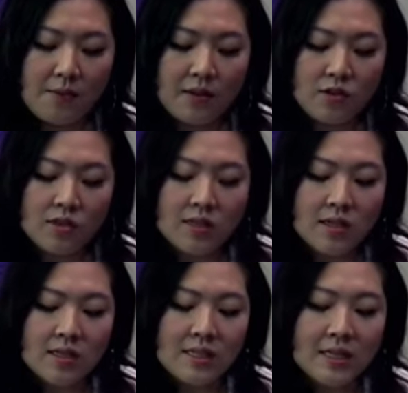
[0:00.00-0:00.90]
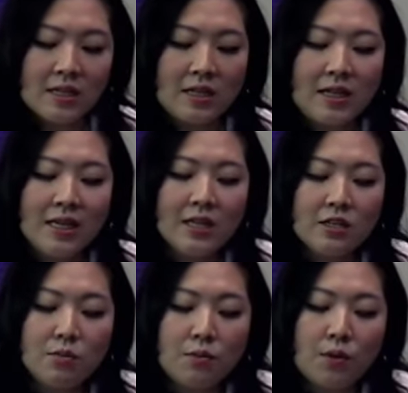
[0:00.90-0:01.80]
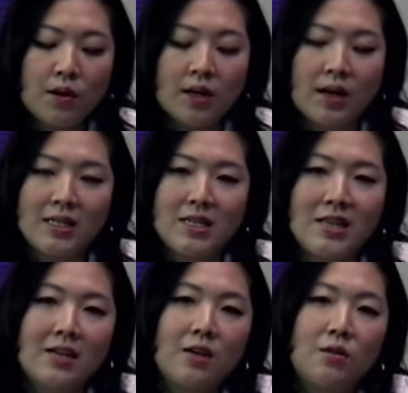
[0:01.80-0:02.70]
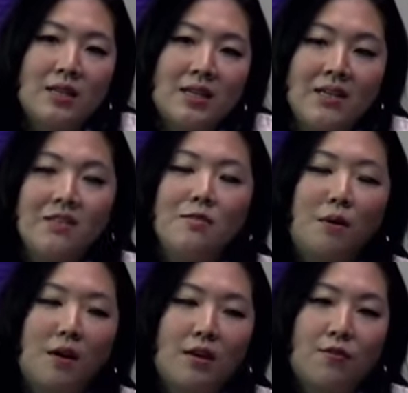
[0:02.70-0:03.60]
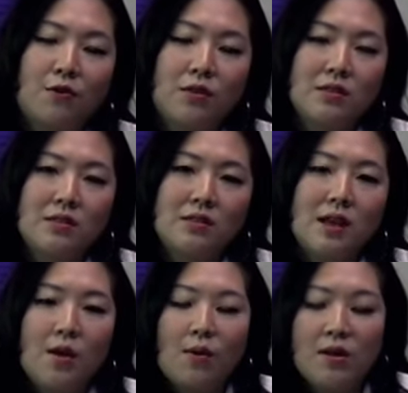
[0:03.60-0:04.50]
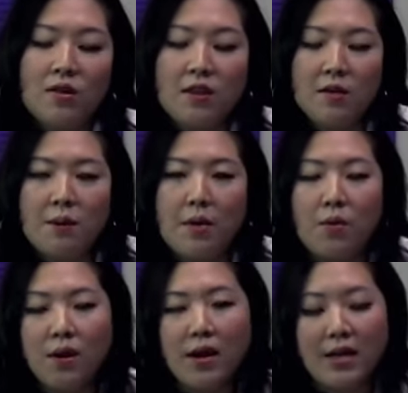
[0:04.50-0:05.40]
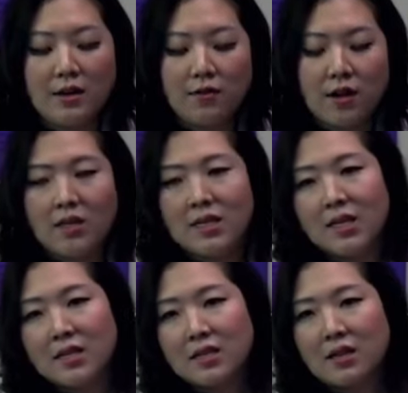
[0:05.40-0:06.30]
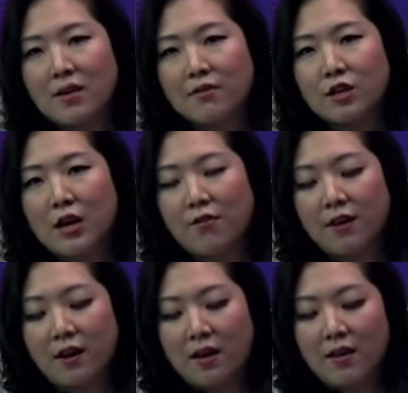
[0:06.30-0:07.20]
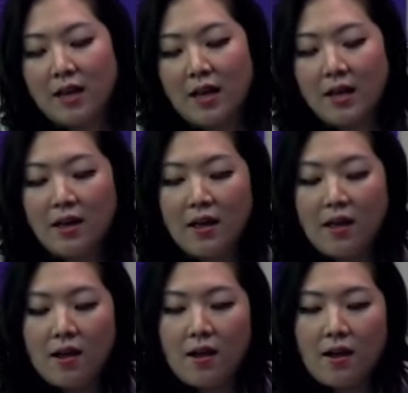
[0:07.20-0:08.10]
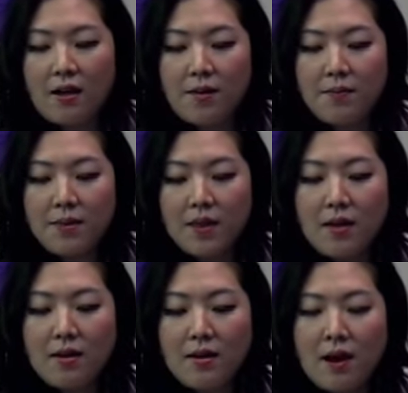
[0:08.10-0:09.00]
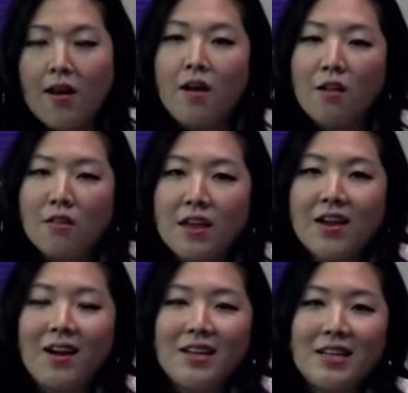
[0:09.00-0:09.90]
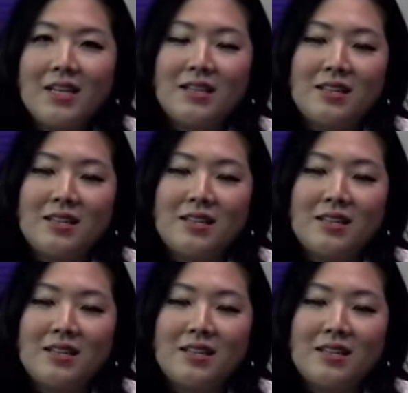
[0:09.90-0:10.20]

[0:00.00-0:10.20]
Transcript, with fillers: interesting because it could lead to more content that goes against market forces. When you think about what kind of content gets a lot of traffic online, um, not all of that content is